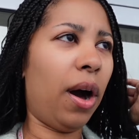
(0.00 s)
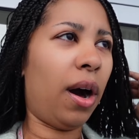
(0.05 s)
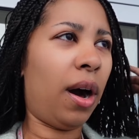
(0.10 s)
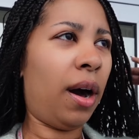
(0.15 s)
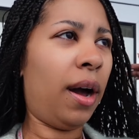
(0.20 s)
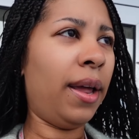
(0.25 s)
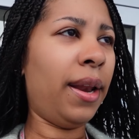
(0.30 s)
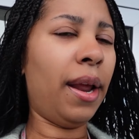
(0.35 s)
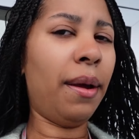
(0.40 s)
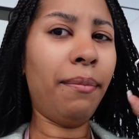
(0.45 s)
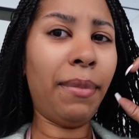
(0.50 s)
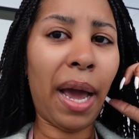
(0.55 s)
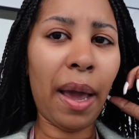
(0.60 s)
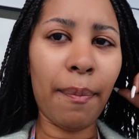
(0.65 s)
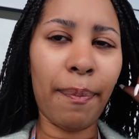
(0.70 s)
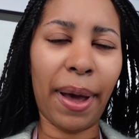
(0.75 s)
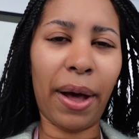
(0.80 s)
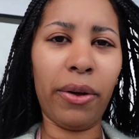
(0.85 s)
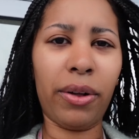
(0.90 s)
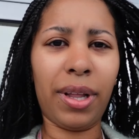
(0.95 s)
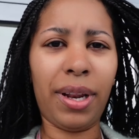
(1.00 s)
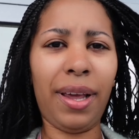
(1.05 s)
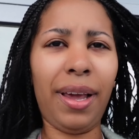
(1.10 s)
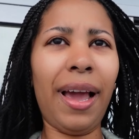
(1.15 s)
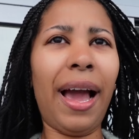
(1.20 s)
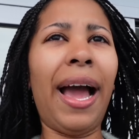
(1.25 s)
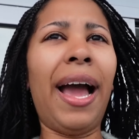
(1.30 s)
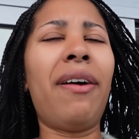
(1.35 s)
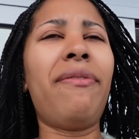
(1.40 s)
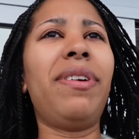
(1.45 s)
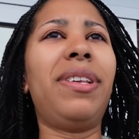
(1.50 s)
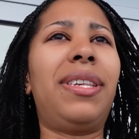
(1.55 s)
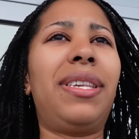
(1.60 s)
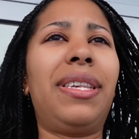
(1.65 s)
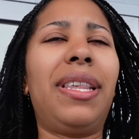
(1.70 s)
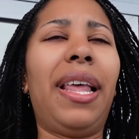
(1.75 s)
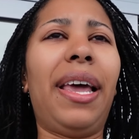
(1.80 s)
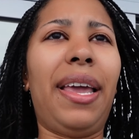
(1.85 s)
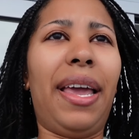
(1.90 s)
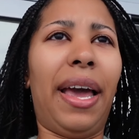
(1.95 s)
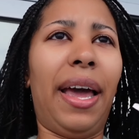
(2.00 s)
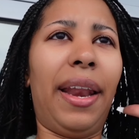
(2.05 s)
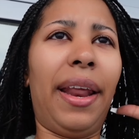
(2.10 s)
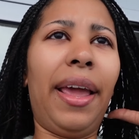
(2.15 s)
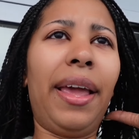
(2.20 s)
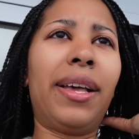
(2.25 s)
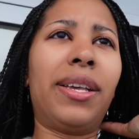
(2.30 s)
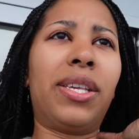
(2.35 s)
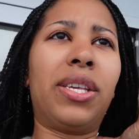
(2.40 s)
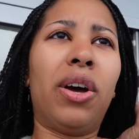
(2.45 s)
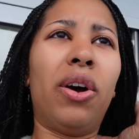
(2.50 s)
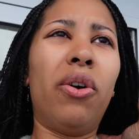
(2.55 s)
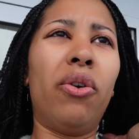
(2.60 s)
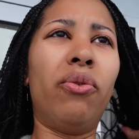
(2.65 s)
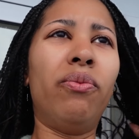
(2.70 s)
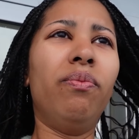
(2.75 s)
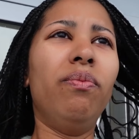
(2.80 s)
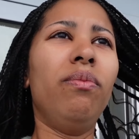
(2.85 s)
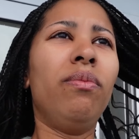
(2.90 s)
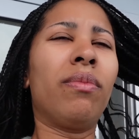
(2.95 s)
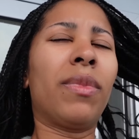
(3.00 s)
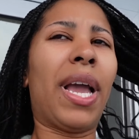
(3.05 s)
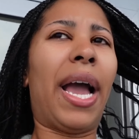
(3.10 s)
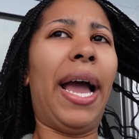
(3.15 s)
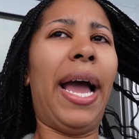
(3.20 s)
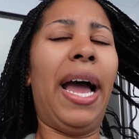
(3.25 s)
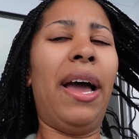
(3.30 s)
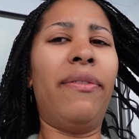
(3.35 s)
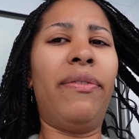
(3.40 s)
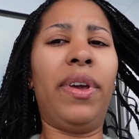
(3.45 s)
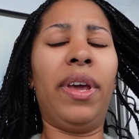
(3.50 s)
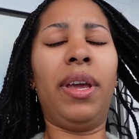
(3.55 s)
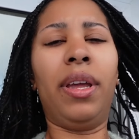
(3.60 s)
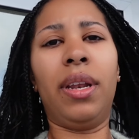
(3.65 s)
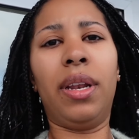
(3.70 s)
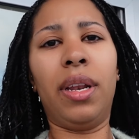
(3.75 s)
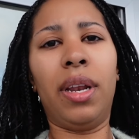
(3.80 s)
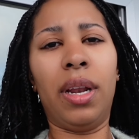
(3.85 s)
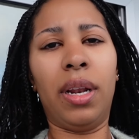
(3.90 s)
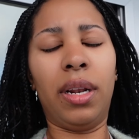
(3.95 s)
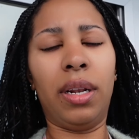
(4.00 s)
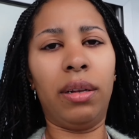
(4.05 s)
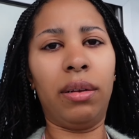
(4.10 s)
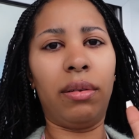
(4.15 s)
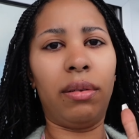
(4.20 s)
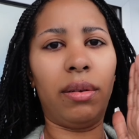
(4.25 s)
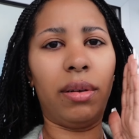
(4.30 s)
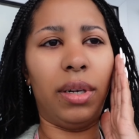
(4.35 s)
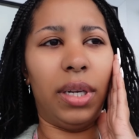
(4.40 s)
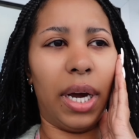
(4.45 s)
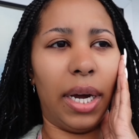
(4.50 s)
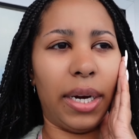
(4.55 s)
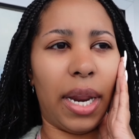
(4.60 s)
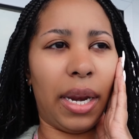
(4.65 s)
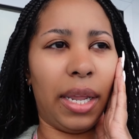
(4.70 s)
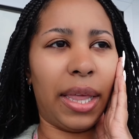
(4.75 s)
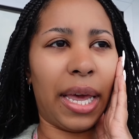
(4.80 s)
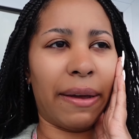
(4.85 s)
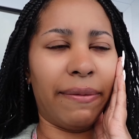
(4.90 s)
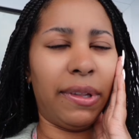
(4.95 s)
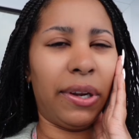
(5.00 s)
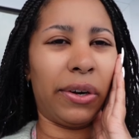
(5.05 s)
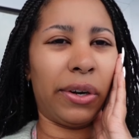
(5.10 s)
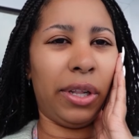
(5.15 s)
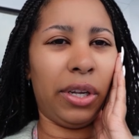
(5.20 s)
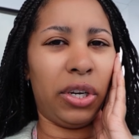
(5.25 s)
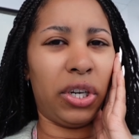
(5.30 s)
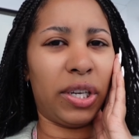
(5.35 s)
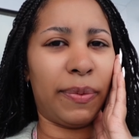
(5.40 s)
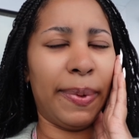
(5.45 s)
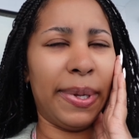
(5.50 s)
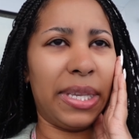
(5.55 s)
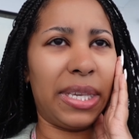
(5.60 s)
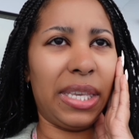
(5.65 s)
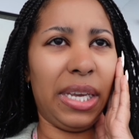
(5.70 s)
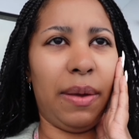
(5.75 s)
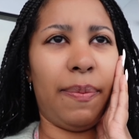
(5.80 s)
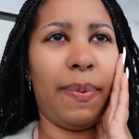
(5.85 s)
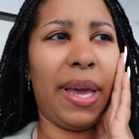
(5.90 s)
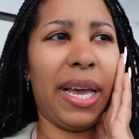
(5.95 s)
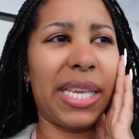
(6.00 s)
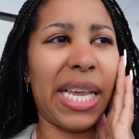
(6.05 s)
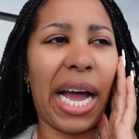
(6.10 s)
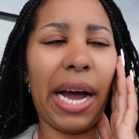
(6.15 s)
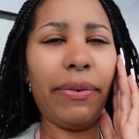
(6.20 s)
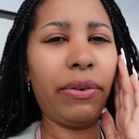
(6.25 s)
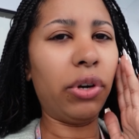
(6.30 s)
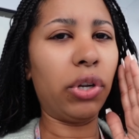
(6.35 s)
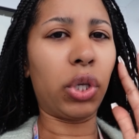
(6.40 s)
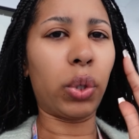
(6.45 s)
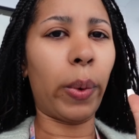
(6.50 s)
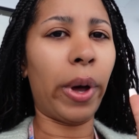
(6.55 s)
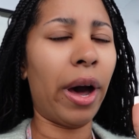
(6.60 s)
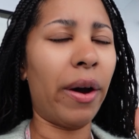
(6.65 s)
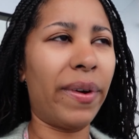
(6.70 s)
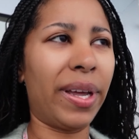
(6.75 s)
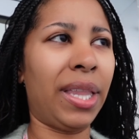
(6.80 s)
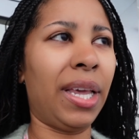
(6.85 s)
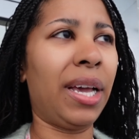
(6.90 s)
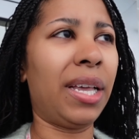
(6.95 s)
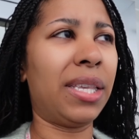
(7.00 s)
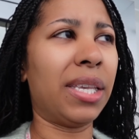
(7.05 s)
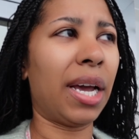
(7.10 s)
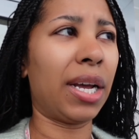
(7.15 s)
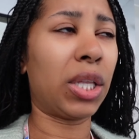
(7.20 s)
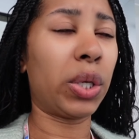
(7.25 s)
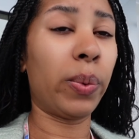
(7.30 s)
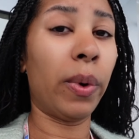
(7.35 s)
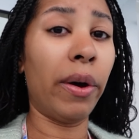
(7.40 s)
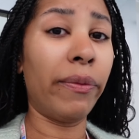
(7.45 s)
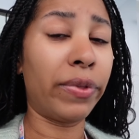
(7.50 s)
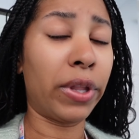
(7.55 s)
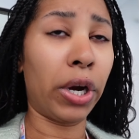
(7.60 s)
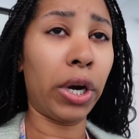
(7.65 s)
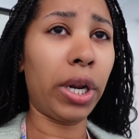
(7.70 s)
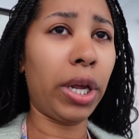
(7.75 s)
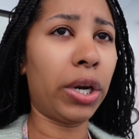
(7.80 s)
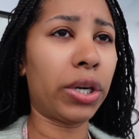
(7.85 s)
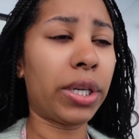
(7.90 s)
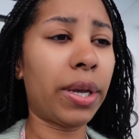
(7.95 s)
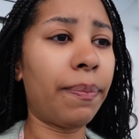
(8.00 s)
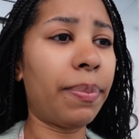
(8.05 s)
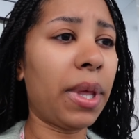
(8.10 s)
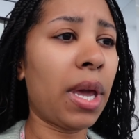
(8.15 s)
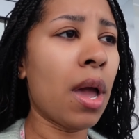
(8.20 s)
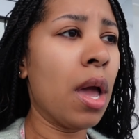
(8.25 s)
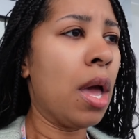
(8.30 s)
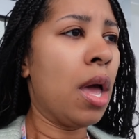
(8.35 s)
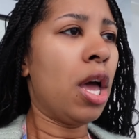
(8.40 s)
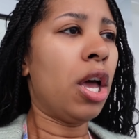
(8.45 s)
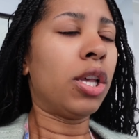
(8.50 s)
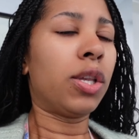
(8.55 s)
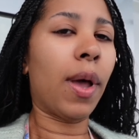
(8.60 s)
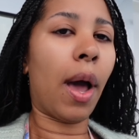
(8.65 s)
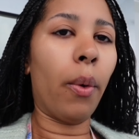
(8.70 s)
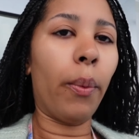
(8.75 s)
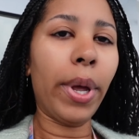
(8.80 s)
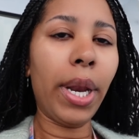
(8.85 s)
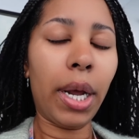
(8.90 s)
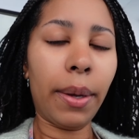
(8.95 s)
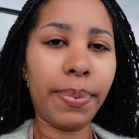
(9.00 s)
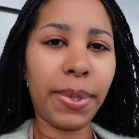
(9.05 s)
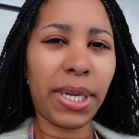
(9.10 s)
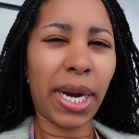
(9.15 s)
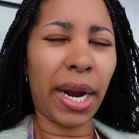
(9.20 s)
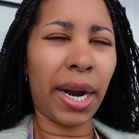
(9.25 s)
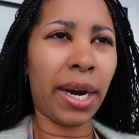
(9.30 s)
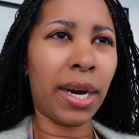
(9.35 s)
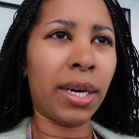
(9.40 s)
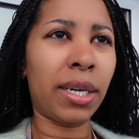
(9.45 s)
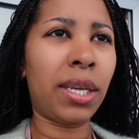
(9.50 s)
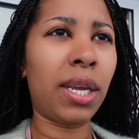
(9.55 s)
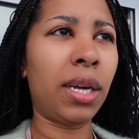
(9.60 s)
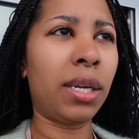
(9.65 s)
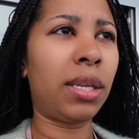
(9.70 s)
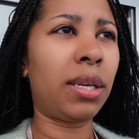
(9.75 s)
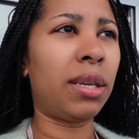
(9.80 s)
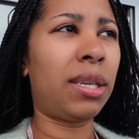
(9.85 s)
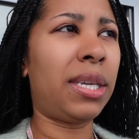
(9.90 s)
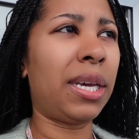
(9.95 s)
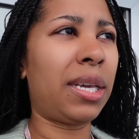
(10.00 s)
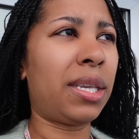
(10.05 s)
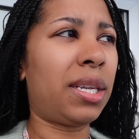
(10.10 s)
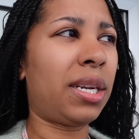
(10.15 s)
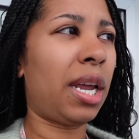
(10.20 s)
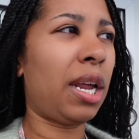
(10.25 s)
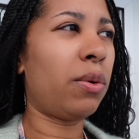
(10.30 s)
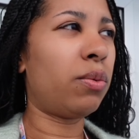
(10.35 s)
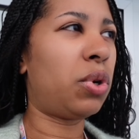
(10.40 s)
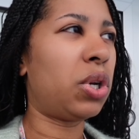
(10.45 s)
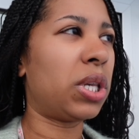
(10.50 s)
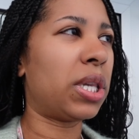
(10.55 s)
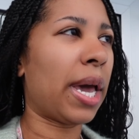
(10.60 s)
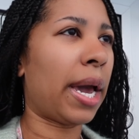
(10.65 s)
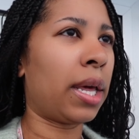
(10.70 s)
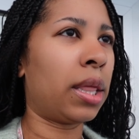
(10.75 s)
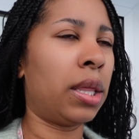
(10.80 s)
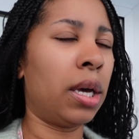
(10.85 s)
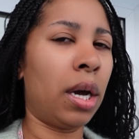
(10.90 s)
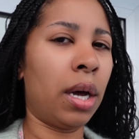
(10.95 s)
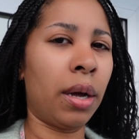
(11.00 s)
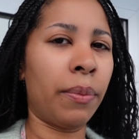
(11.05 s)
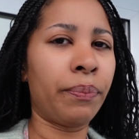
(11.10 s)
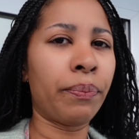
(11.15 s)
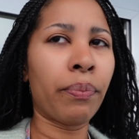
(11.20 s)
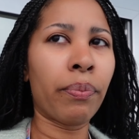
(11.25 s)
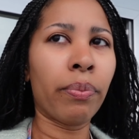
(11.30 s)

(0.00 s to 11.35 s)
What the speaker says: on my balcony. I have a slight headache, so I haven't done anything. I've literally just been sleeping. It's after 12. I think it's like 12:30 or something. So I went upstairs to 16, which is like the